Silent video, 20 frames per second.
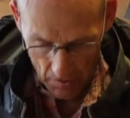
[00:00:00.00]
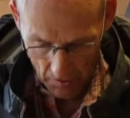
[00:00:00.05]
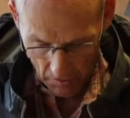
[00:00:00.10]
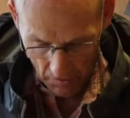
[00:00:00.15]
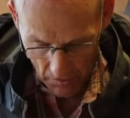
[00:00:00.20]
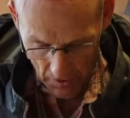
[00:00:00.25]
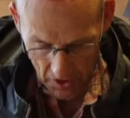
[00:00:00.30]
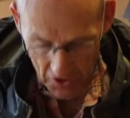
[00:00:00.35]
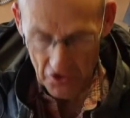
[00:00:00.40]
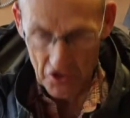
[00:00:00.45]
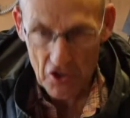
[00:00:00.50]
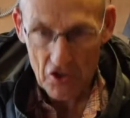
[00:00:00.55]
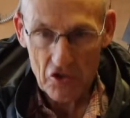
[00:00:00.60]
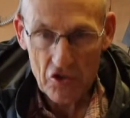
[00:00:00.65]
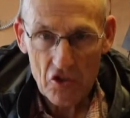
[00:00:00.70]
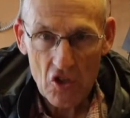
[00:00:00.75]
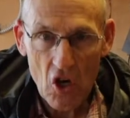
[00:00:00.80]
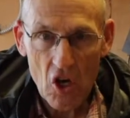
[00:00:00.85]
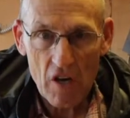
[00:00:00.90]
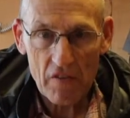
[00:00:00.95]
This is
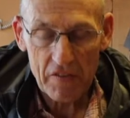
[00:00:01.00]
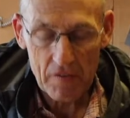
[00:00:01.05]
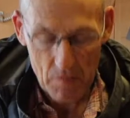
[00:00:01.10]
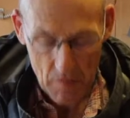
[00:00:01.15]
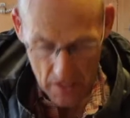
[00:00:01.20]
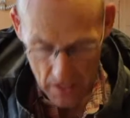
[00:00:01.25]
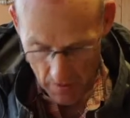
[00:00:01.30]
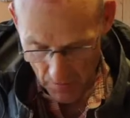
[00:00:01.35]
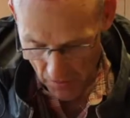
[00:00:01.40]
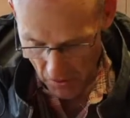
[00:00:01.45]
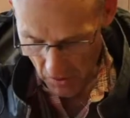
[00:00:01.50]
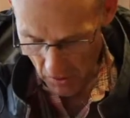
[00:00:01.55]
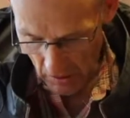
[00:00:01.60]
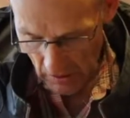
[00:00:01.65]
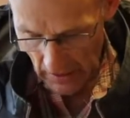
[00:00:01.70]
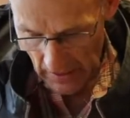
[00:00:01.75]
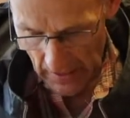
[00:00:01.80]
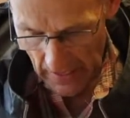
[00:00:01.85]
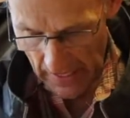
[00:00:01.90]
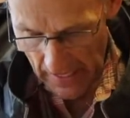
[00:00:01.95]
soft maple
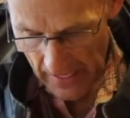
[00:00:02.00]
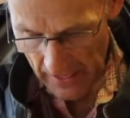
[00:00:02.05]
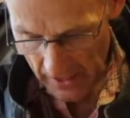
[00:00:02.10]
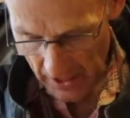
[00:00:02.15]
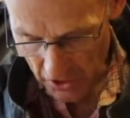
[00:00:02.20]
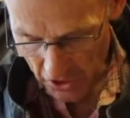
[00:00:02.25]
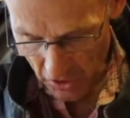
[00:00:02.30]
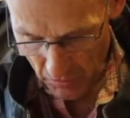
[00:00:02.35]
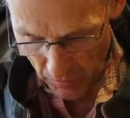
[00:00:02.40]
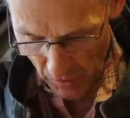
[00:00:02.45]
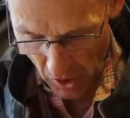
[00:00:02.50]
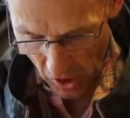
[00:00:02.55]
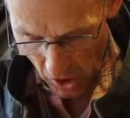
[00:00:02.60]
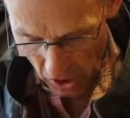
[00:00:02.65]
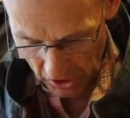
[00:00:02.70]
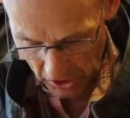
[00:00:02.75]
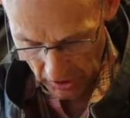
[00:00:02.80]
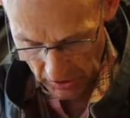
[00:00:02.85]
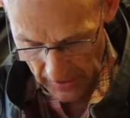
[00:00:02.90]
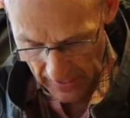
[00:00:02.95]
and it's
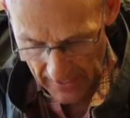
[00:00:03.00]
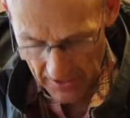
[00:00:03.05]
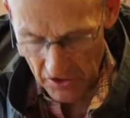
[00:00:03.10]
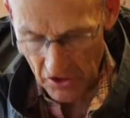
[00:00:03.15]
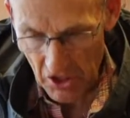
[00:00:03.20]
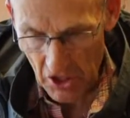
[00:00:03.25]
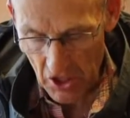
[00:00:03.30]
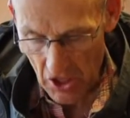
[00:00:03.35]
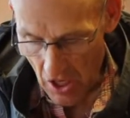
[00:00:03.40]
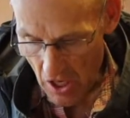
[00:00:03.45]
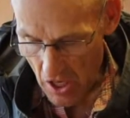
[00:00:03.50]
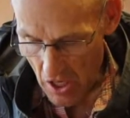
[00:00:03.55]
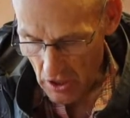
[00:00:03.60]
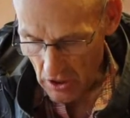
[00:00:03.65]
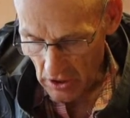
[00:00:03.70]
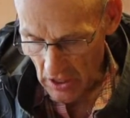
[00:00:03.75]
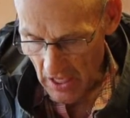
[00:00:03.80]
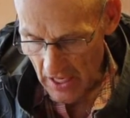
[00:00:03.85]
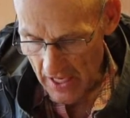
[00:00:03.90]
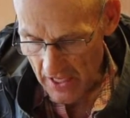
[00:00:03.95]
spalted. That's the dark
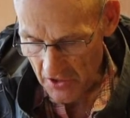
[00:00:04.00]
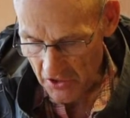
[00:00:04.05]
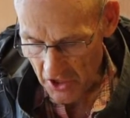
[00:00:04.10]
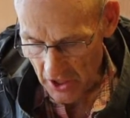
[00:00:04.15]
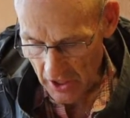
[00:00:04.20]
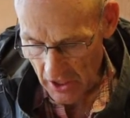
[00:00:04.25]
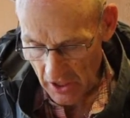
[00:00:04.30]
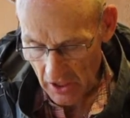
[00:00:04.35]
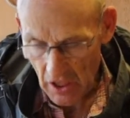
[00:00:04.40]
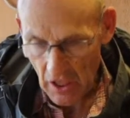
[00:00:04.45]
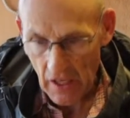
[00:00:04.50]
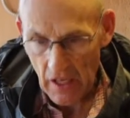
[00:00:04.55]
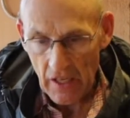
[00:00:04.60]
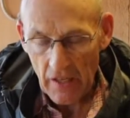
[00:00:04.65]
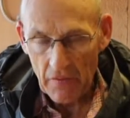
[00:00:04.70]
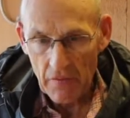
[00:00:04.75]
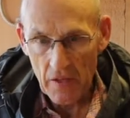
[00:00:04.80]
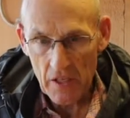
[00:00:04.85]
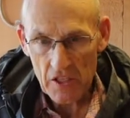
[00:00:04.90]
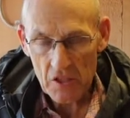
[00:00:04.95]
lines in it.
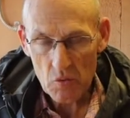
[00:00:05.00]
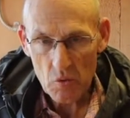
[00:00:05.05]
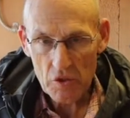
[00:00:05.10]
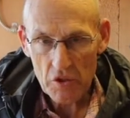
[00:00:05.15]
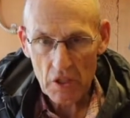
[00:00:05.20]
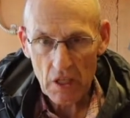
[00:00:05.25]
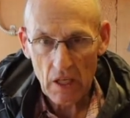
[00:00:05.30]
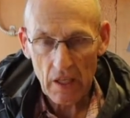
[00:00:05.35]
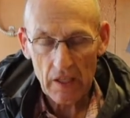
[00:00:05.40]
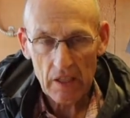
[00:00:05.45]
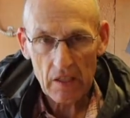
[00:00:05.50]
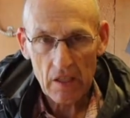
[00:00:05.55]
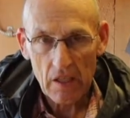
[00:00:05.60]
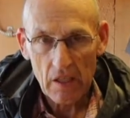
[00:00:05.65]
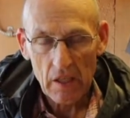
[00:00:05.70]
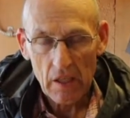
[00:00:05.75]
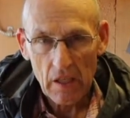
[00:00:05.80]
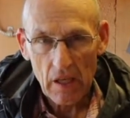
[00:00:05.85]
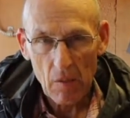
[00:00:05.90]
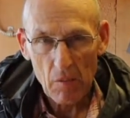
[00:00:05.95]
This was cut
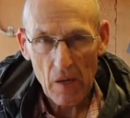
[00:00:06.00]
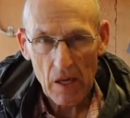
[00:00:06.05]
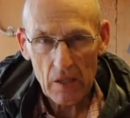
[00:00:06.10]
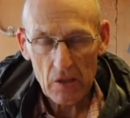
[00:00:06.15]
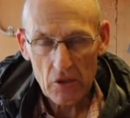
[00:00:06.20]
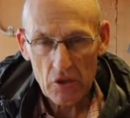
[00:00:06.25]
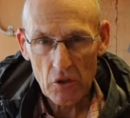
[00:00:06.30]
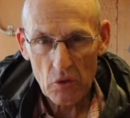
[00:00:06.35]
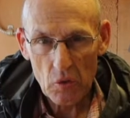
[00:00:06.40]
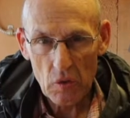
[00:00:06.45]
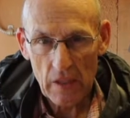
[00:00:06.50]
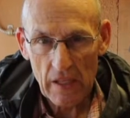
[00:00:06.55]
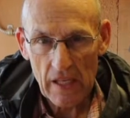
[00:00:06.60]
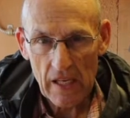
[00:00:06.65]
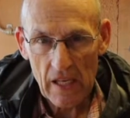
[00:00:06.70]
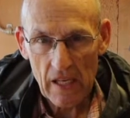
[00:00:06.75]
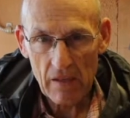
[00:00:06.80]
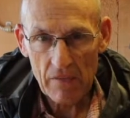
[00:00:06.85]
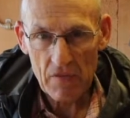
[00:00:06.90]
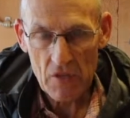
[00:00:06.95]
about
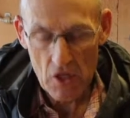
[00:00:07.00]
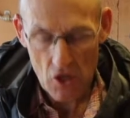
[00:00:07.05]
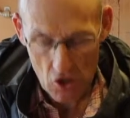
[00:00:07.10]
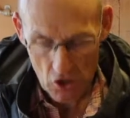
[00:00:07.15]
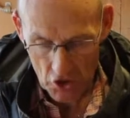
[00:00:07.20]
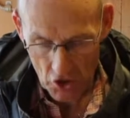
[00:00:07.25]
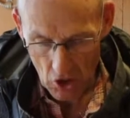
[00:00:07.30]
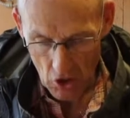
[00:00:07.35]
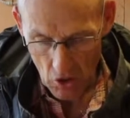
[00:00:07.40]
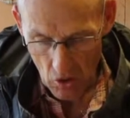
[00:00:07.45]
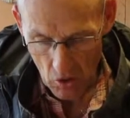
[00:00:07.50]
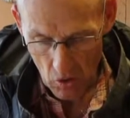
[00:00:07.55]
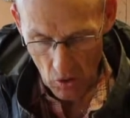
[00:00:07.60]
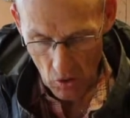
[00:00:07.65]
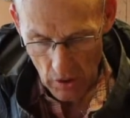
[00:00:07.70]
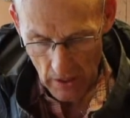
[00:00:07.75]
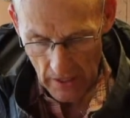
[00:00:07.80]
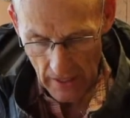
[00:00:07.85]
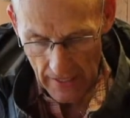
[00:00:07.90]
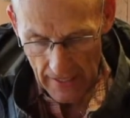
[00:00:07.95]
2.5 years
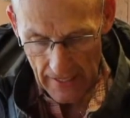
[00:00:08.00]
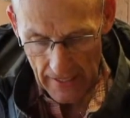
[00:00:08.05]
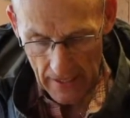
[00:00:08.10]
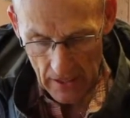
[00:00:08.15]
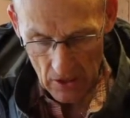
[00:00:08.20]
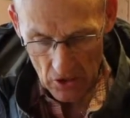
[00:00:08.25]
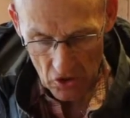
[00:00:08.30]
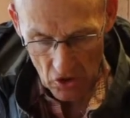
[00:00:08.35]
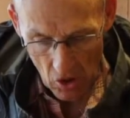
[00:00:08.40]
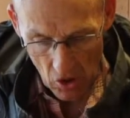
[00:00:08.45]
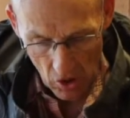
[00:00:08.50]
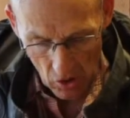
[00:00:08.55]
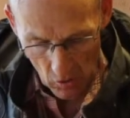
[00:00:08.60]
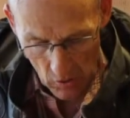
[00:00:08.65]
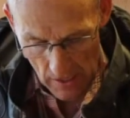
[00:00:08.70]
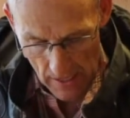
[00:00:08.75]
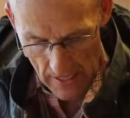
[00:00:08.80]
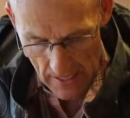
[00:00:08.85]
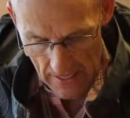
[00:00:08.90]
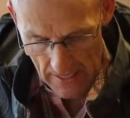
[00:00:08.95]
ago and it's
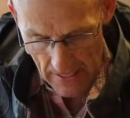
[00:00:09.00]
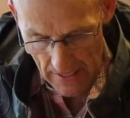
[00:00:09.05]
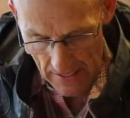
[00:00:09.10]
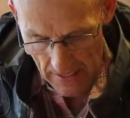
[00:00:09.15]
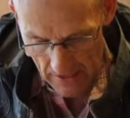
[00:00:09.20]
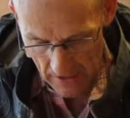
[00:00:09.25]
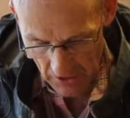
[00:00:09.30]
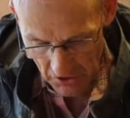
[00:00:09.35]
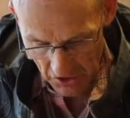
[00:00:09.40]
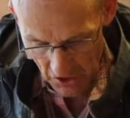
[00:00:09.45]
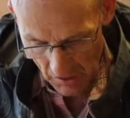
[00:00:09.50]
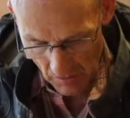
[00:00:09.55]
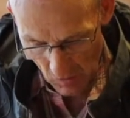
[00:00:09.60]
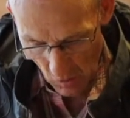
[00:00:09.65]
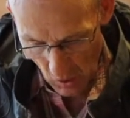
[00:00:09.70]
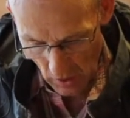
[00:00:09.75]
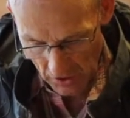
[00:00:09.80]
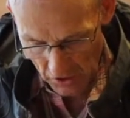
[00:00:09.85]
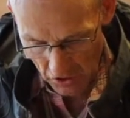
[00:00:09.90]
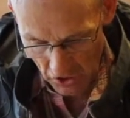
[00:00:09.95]
already getting
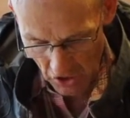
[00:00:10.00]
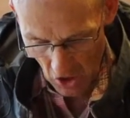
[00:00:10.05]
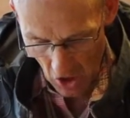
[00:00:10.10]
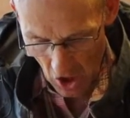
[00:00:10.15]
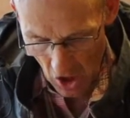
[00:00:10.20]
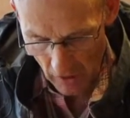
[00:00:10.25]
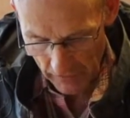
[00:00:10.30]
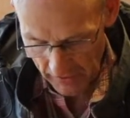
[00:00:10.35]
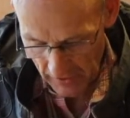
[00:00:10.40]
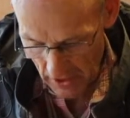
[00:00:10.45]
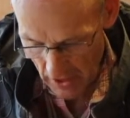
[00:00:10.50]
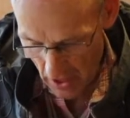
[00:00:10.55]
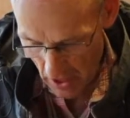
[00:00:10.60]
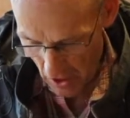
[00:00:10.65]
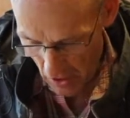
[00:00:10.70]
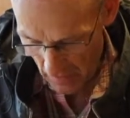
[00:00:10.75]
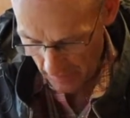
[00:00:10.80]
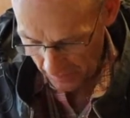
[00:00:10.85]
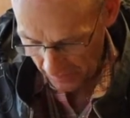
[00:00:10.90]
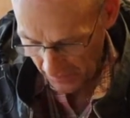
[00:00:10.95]
somewhat soft
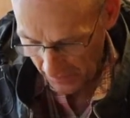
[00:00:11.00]
here.